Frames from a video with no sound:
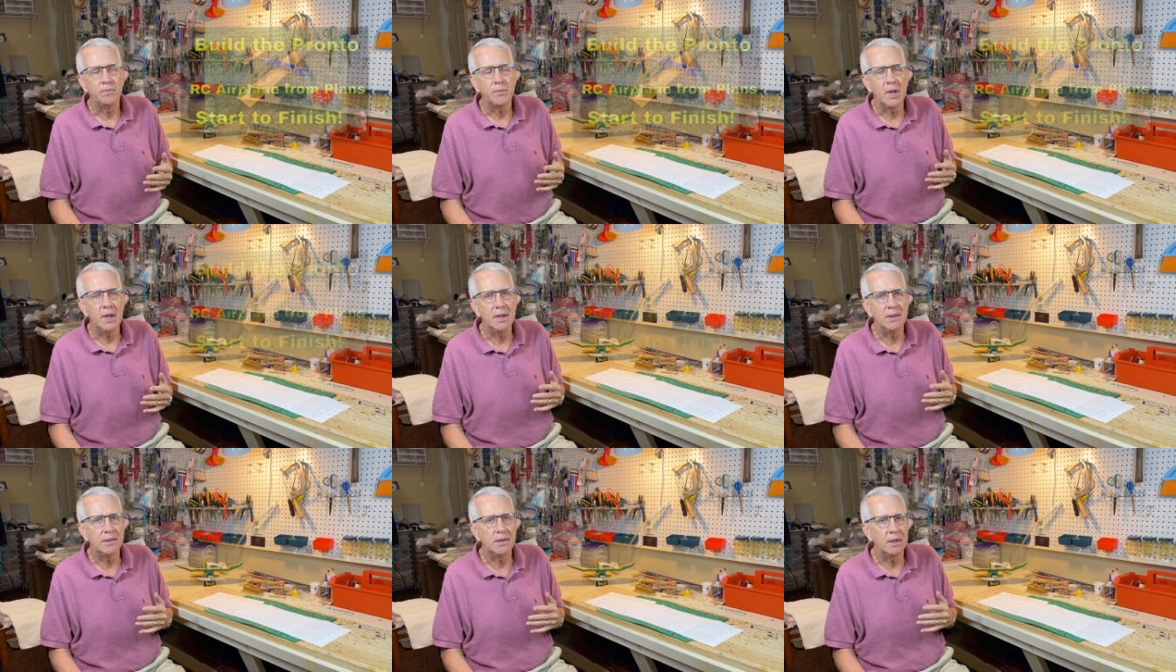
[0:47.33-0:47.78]

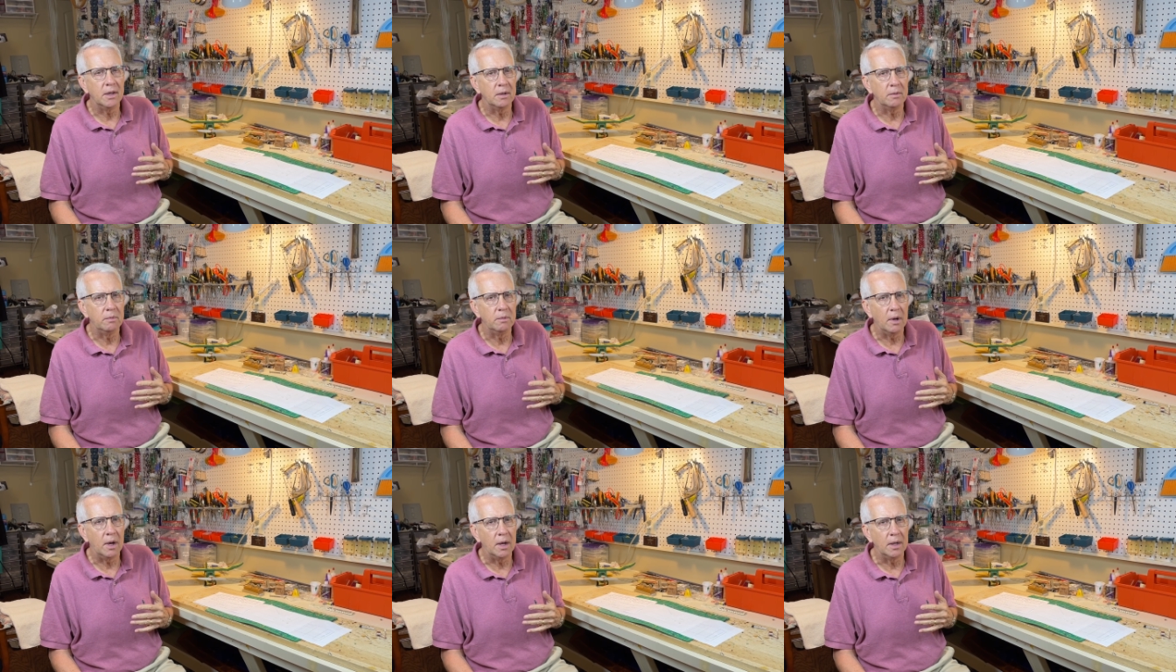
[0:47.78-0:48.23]
It's a,
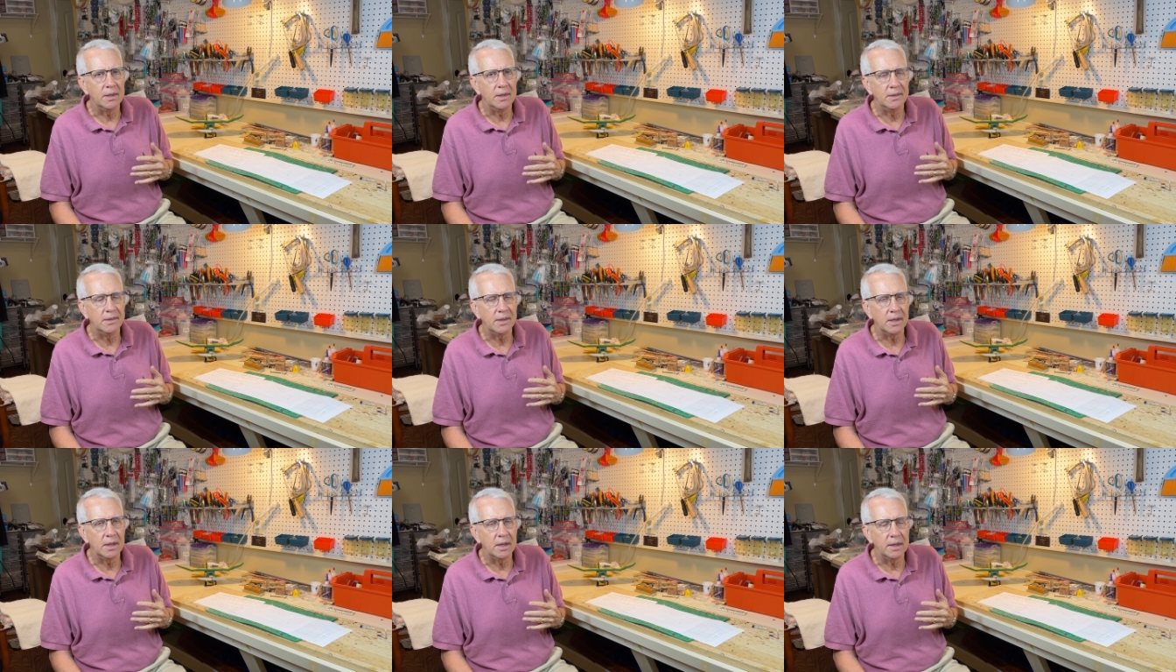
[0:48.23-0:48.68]
a
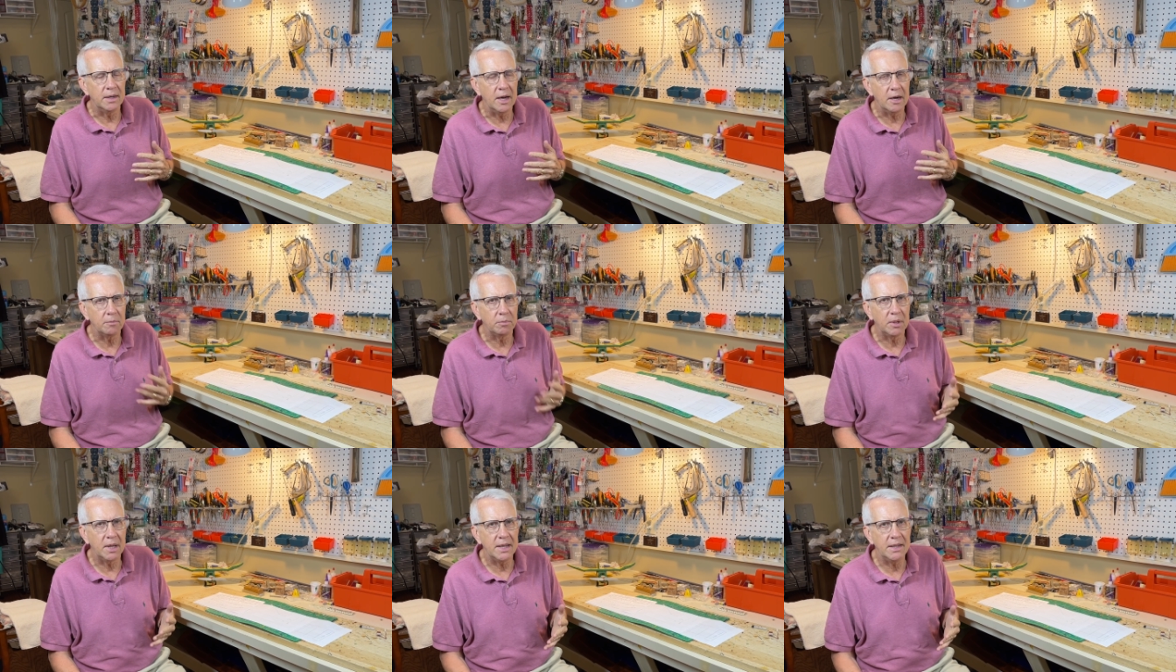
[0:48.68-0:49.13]
an
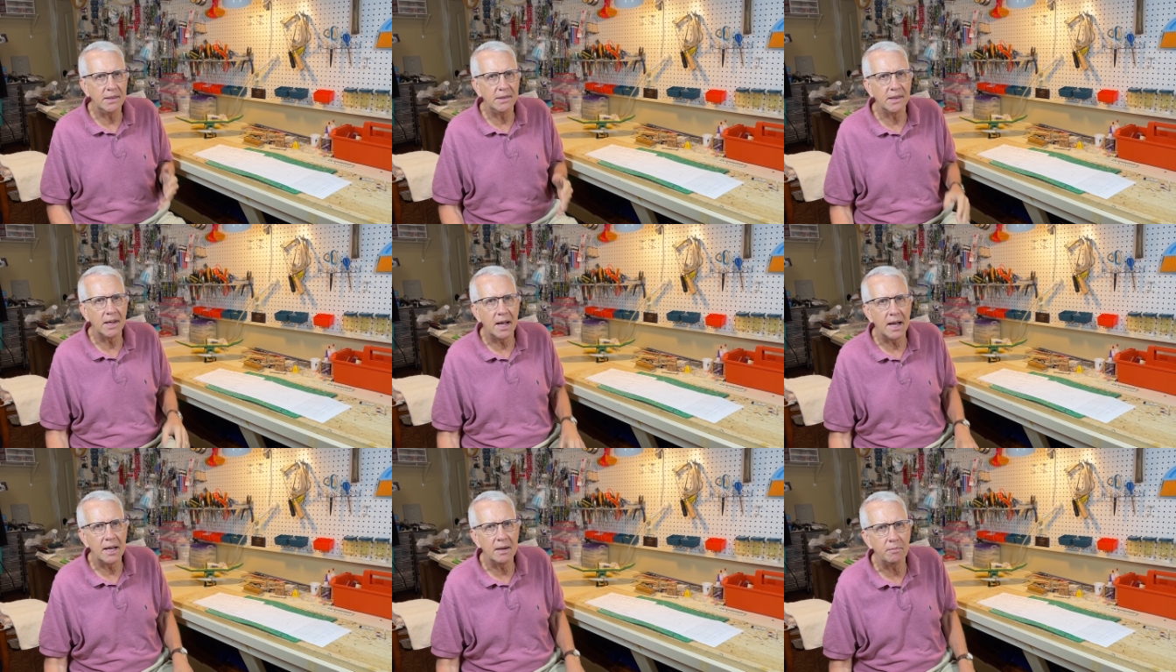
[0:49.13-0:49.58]
airplane
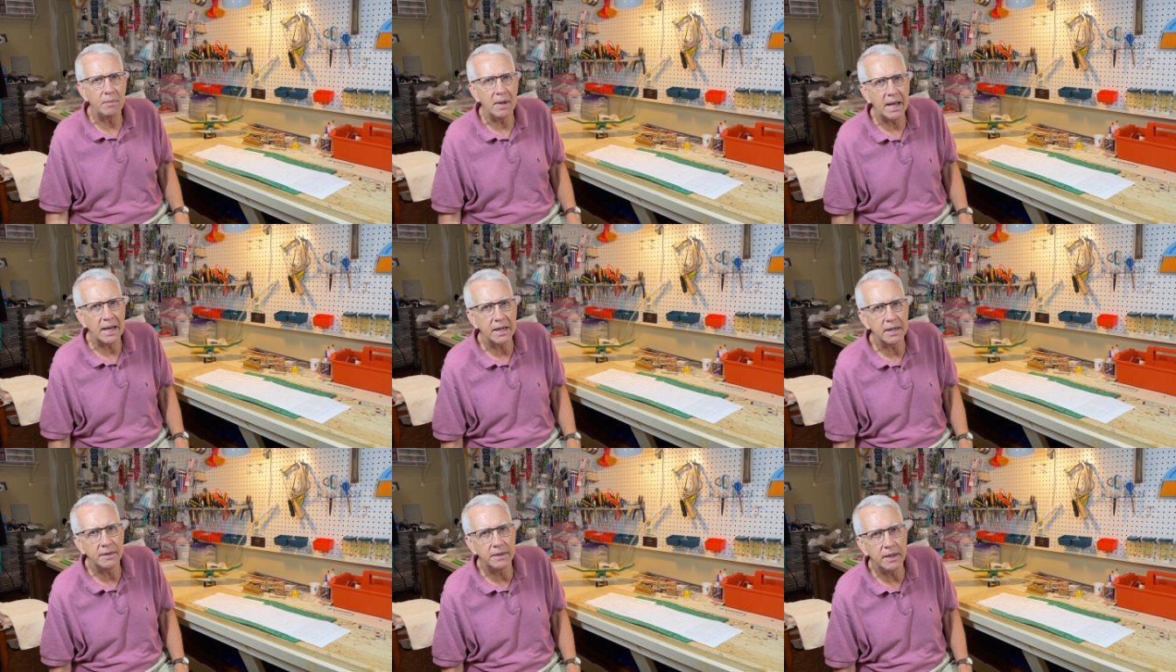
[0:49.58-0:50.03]
designed
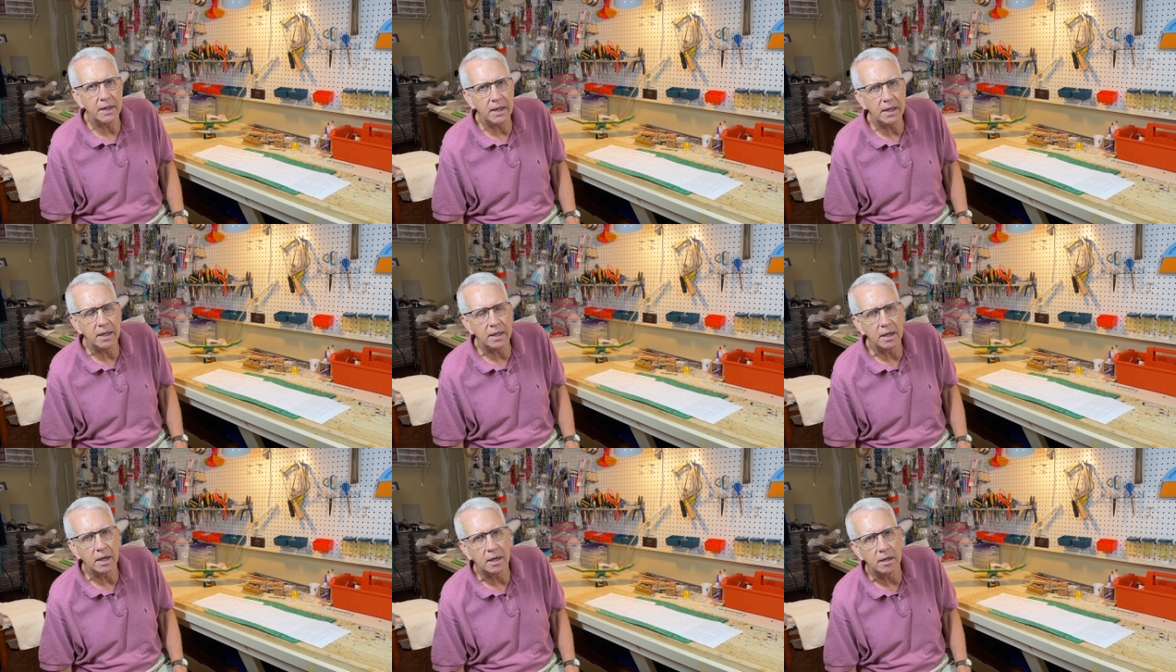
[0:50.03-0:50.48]
back in
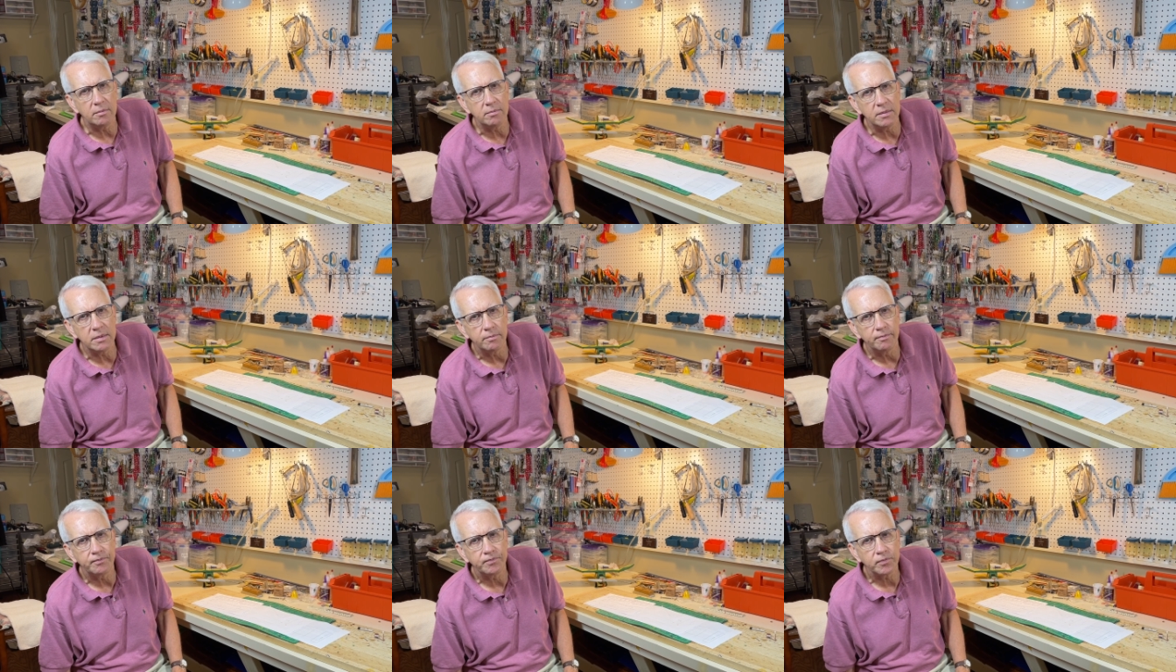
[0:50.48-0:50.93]
the
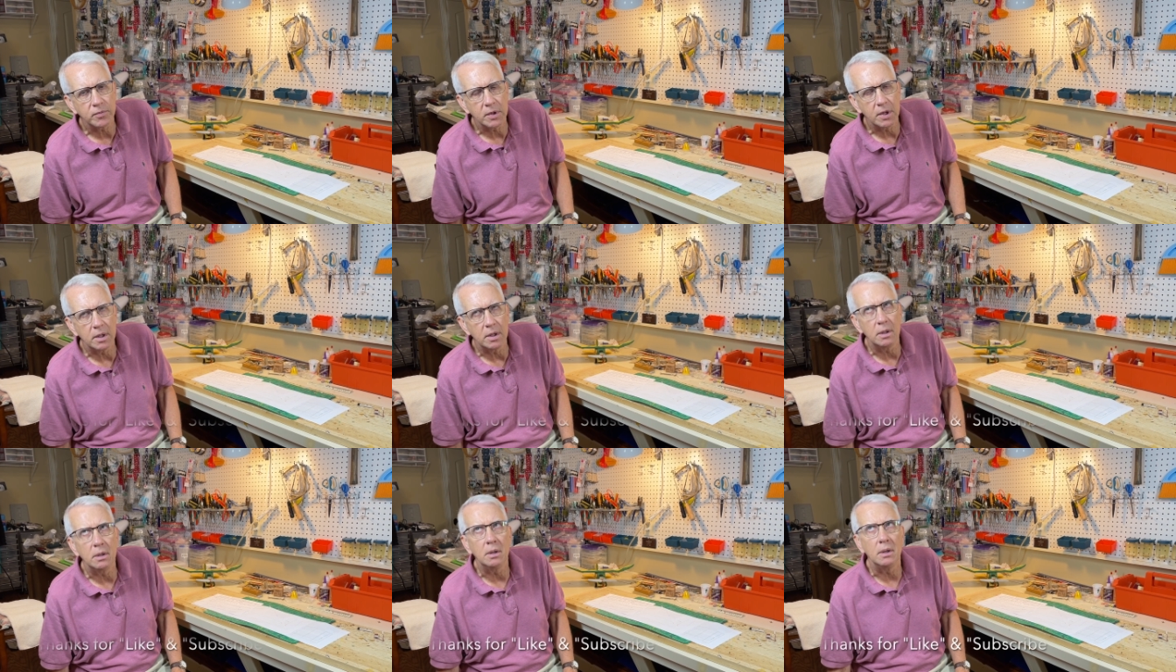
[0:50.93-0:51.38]
um,
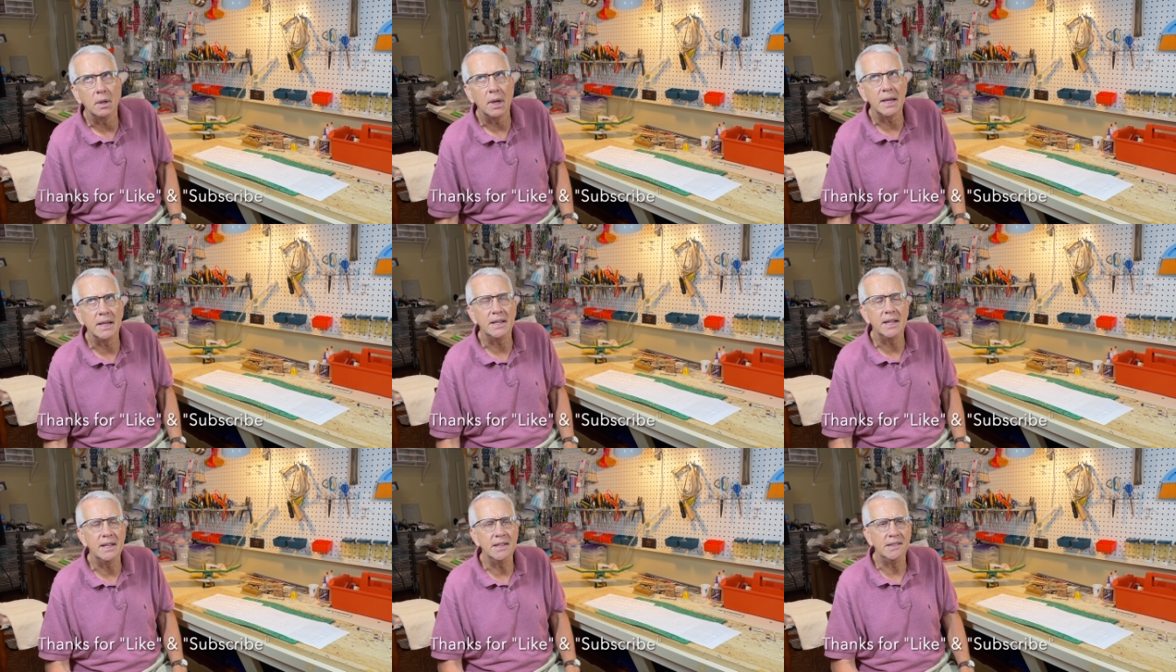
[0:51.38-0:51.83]

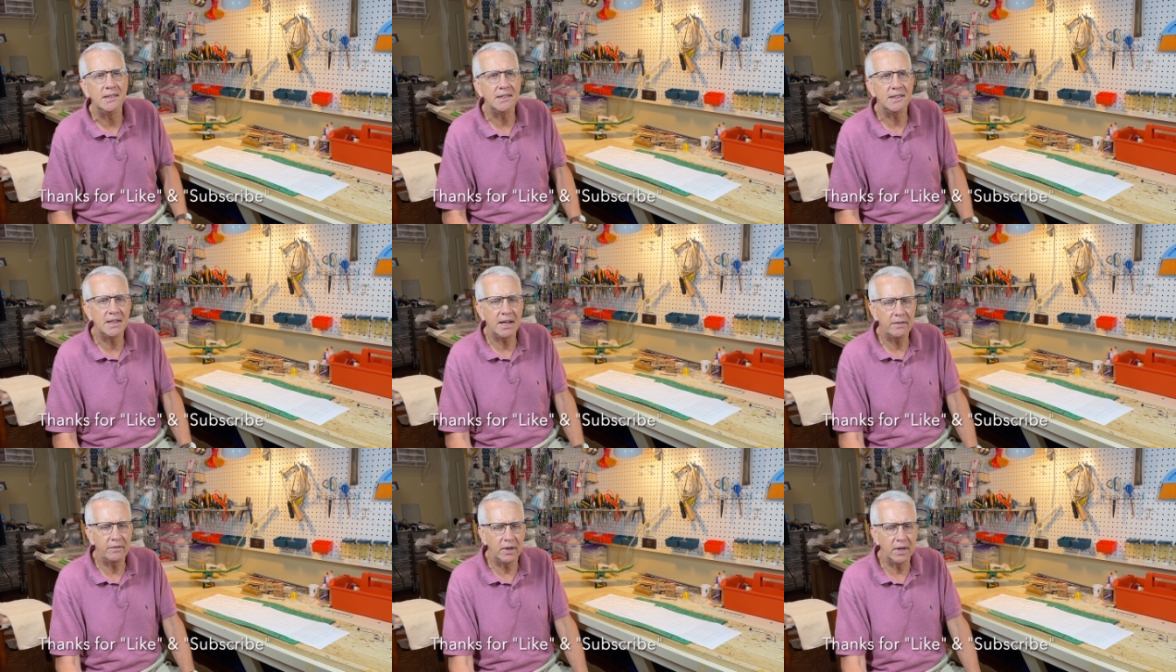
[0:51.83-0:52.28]

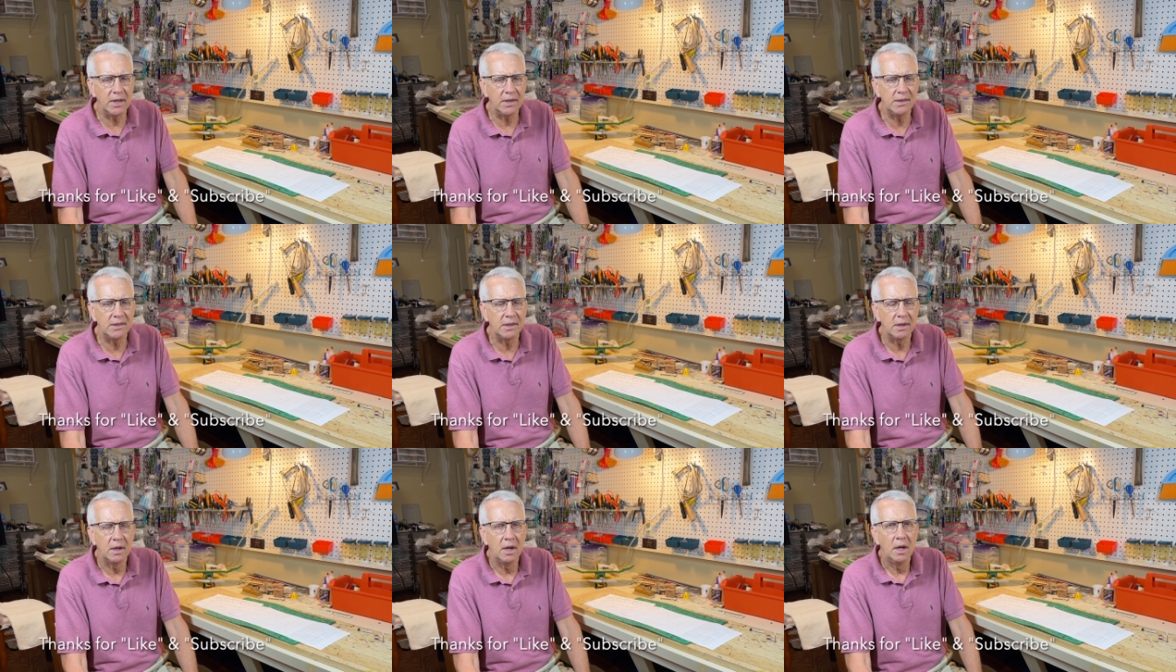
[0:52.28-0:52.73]

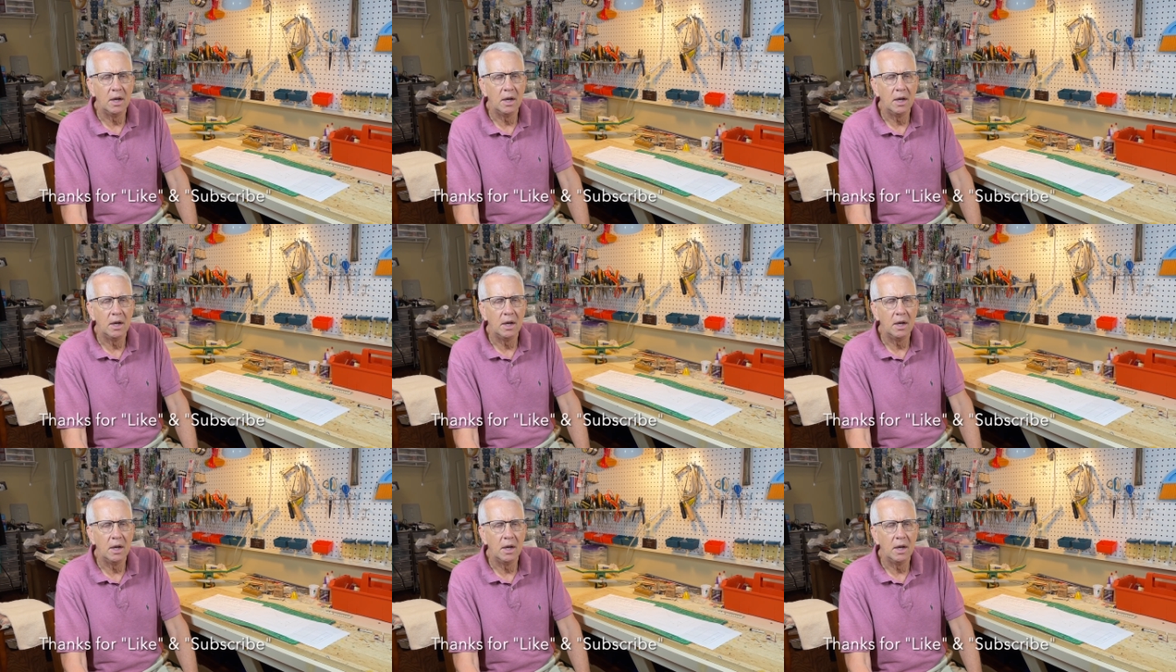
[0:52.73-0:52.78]
1970s.